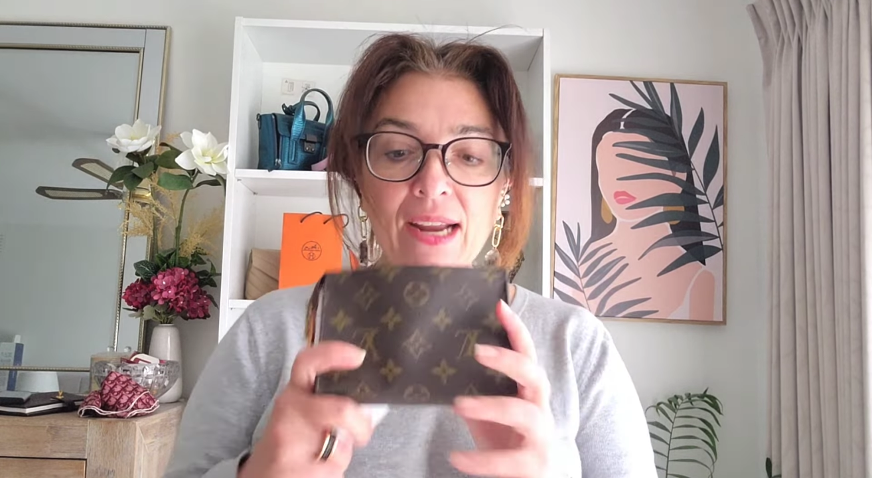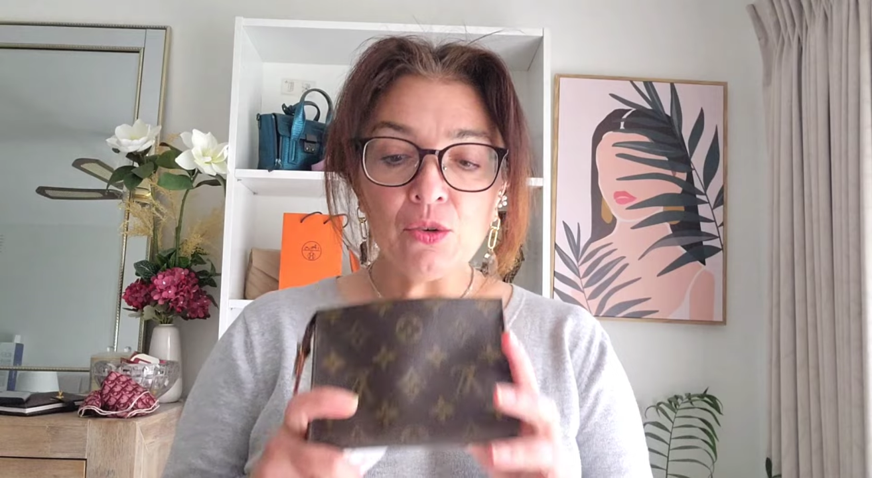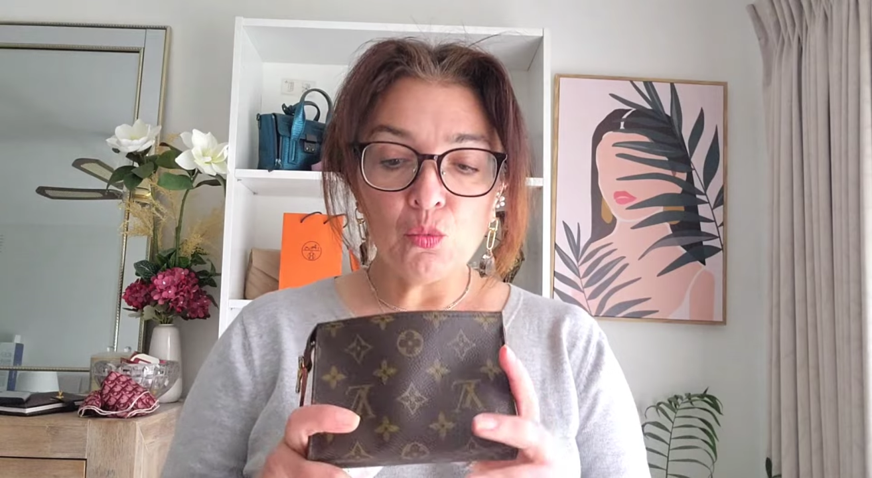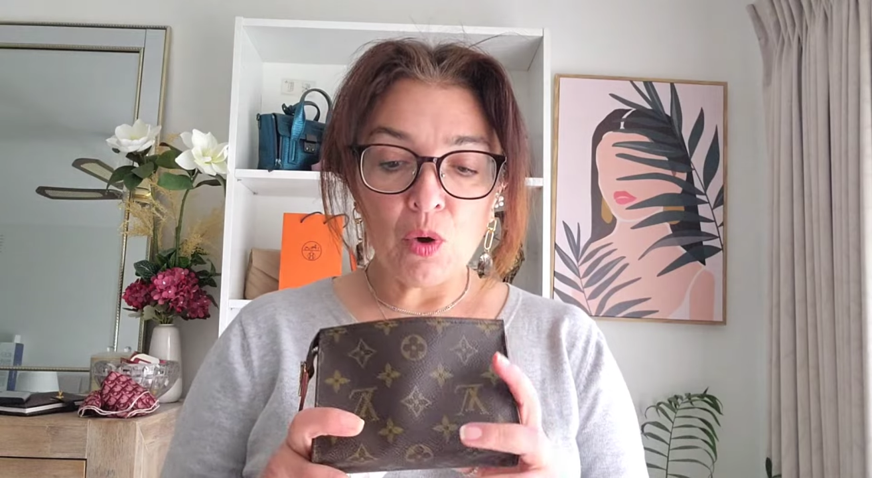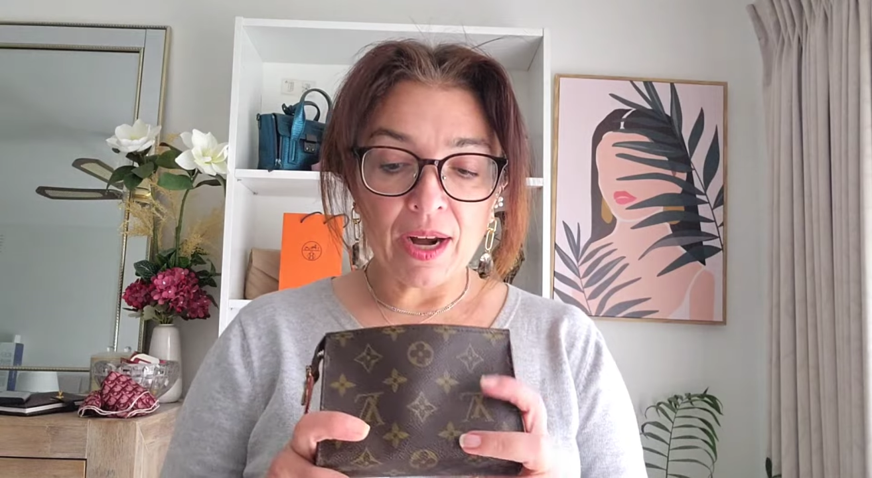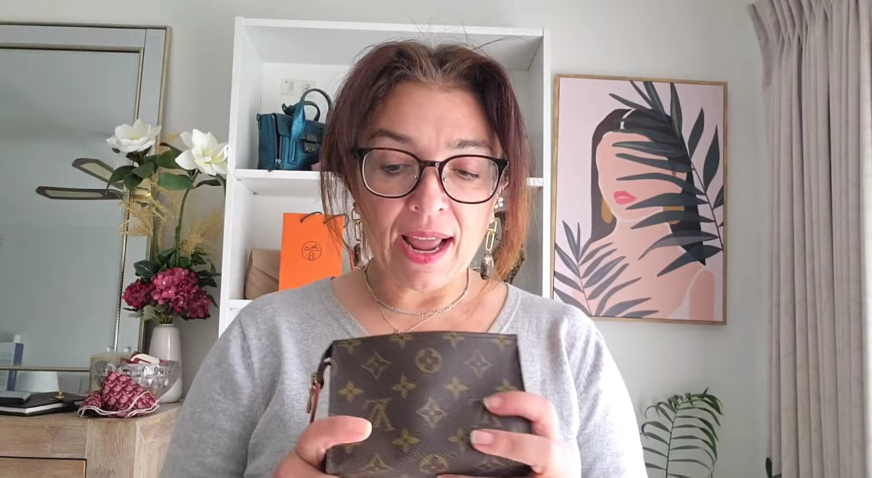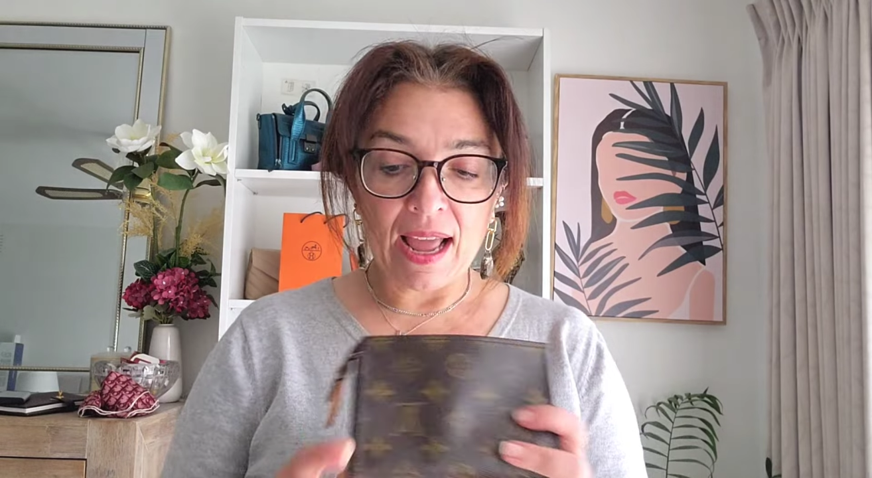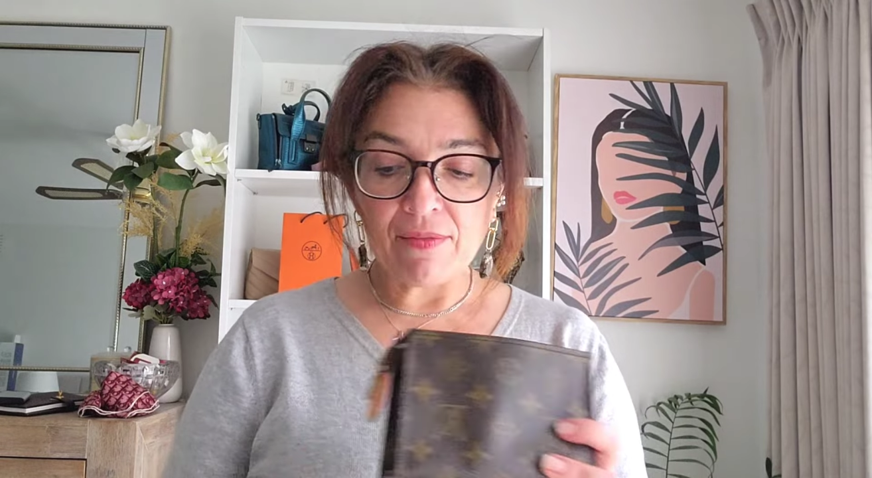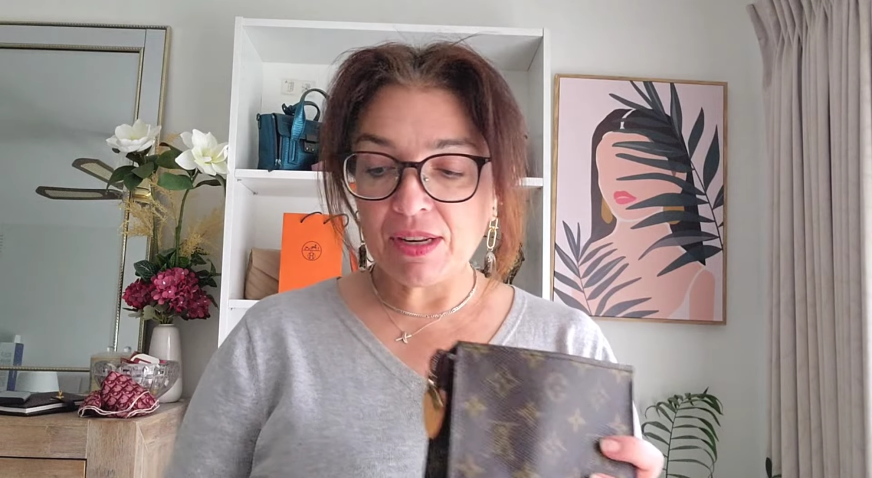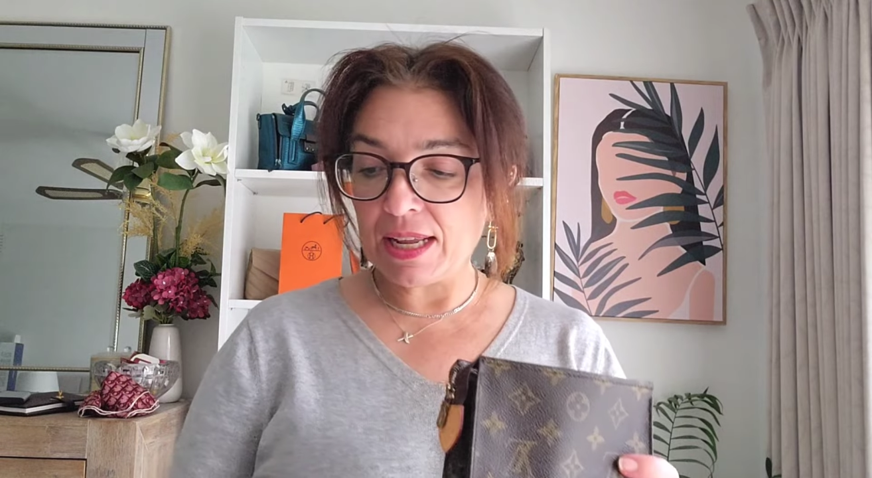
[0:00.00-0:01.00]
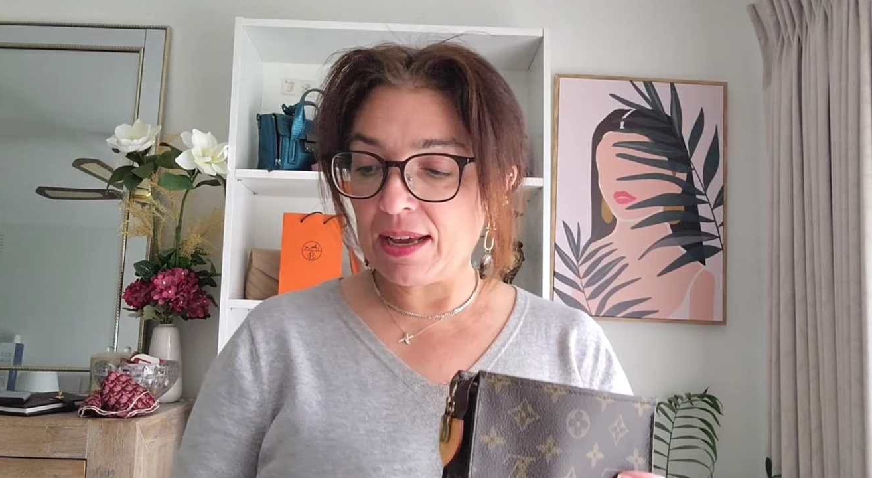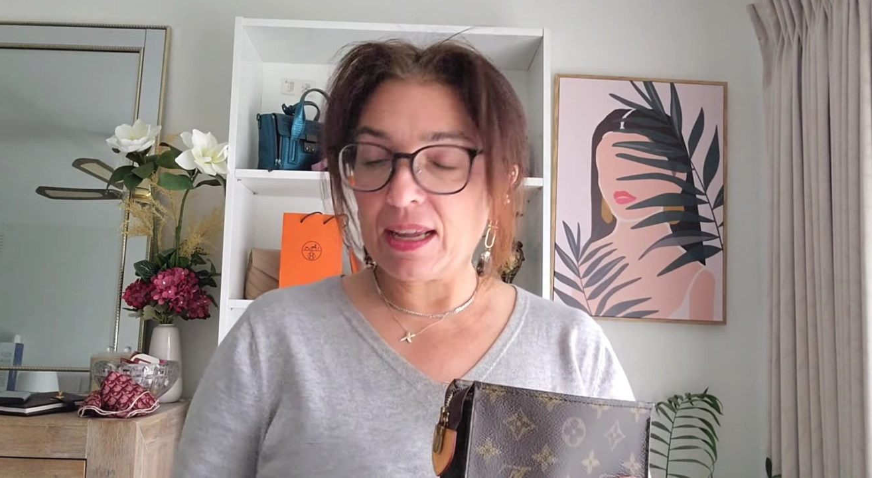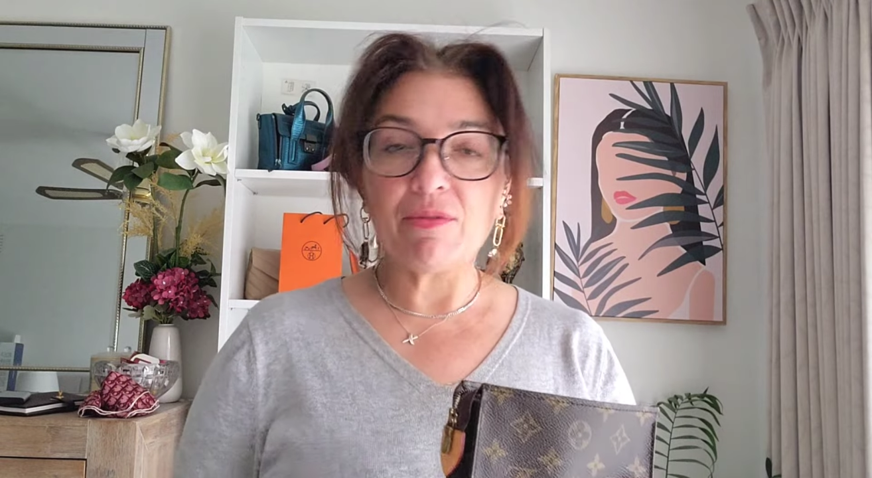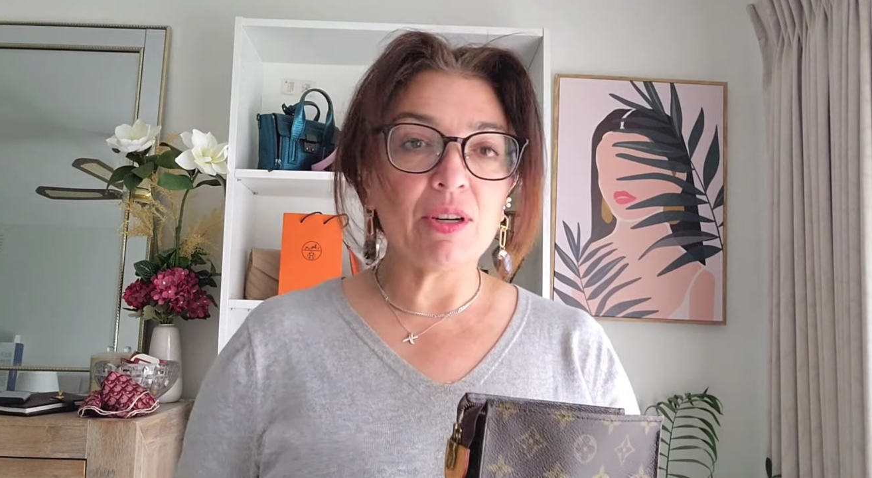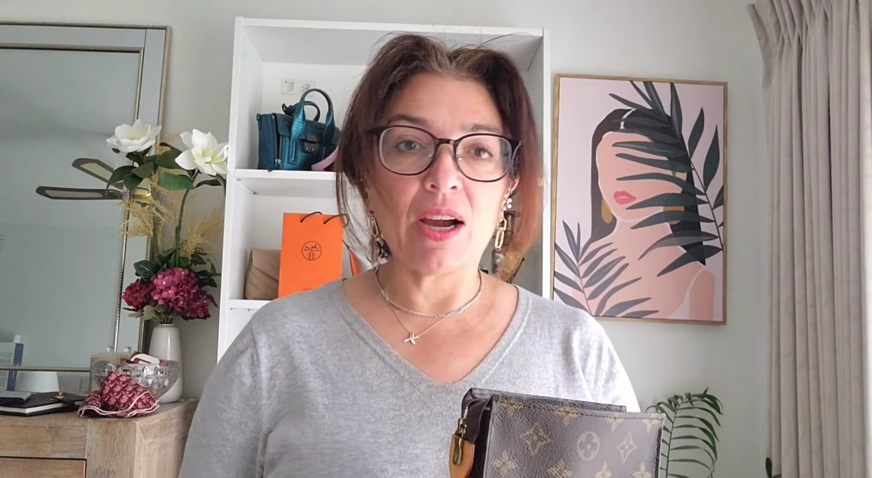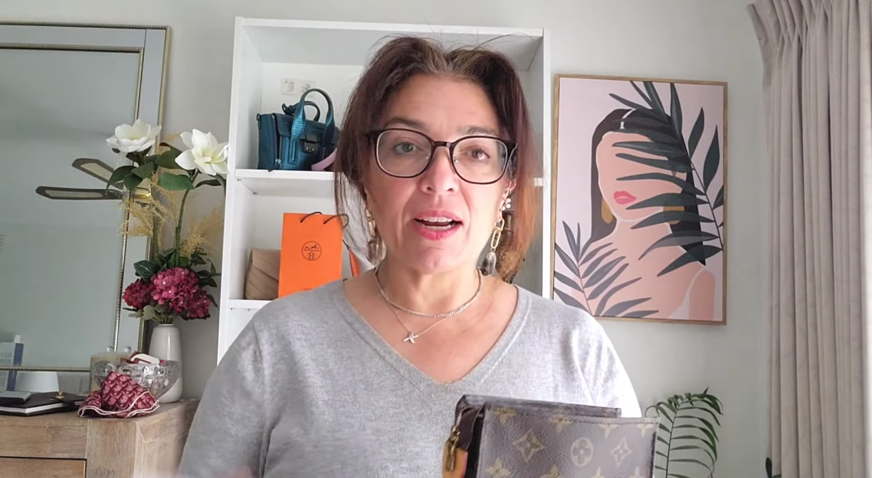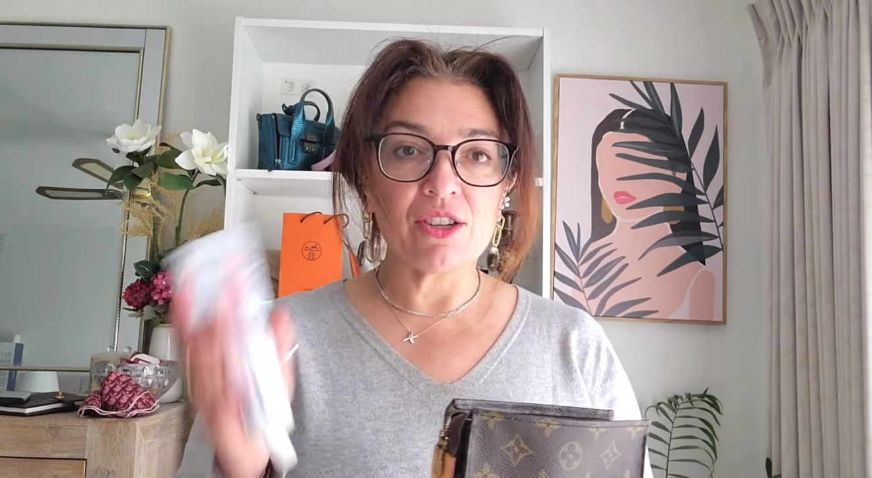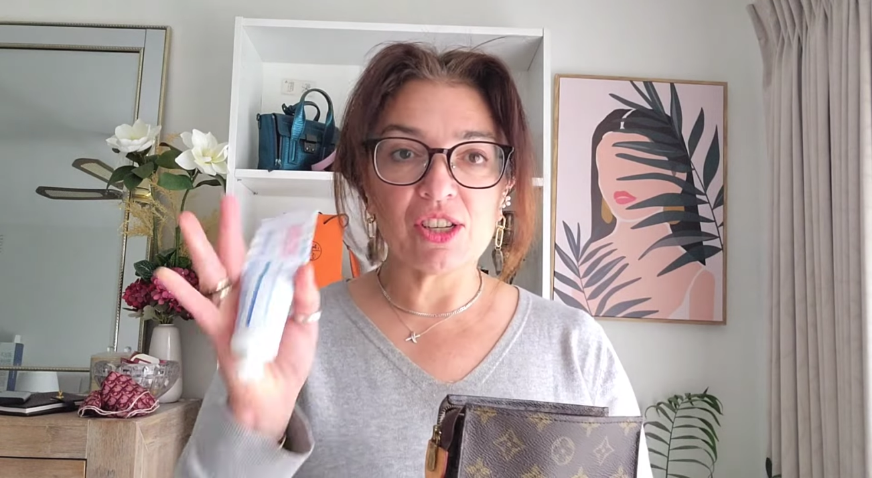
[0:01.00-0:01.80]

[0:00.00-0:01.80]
And what I have in here every night,